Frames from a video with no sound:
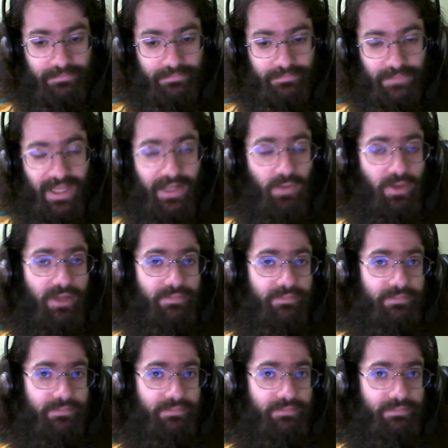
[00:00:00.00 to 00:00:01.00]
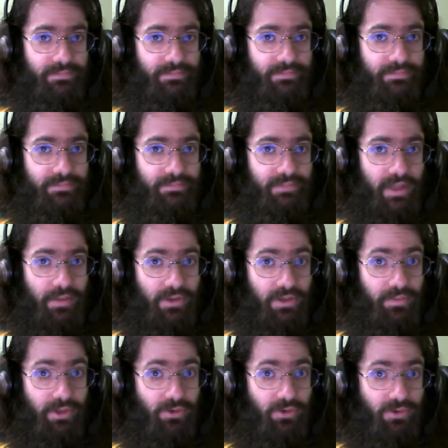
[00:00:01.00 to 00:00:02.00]
anyway, I'm going
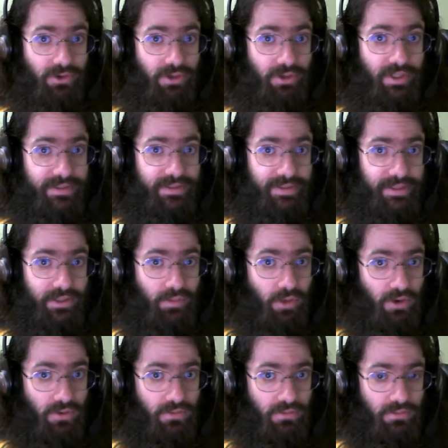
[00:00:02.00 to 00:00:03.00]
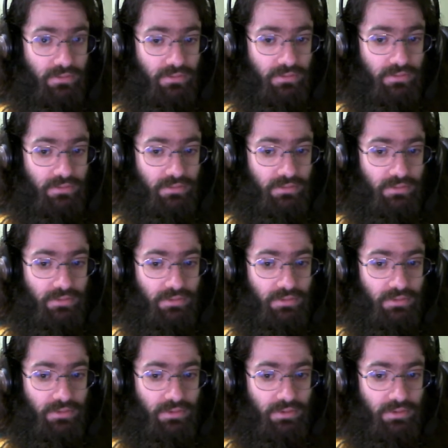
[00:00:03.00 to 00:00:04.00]
to be returning this thing tomorrow.
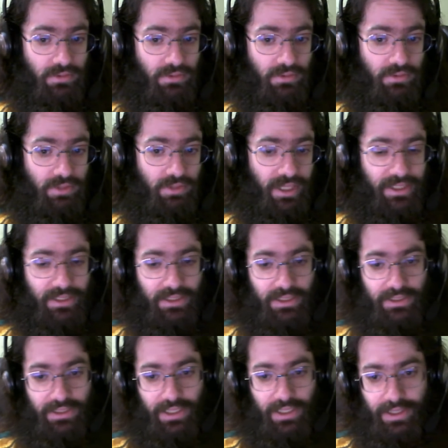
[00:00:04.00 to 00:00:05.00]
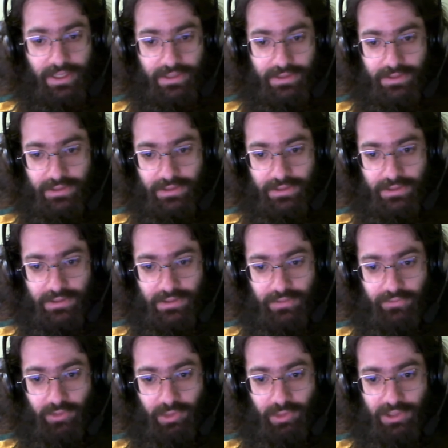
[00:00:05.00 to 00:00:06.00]
Technically today, since it's a
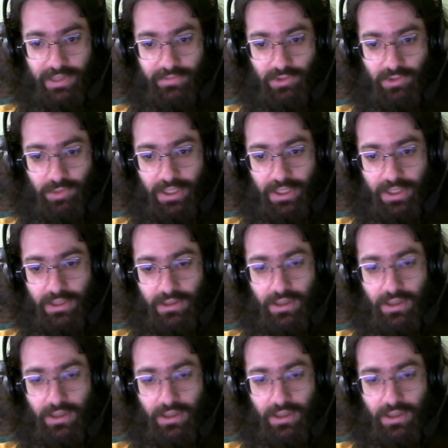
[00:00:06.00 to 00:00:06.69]
few minutes after midnight.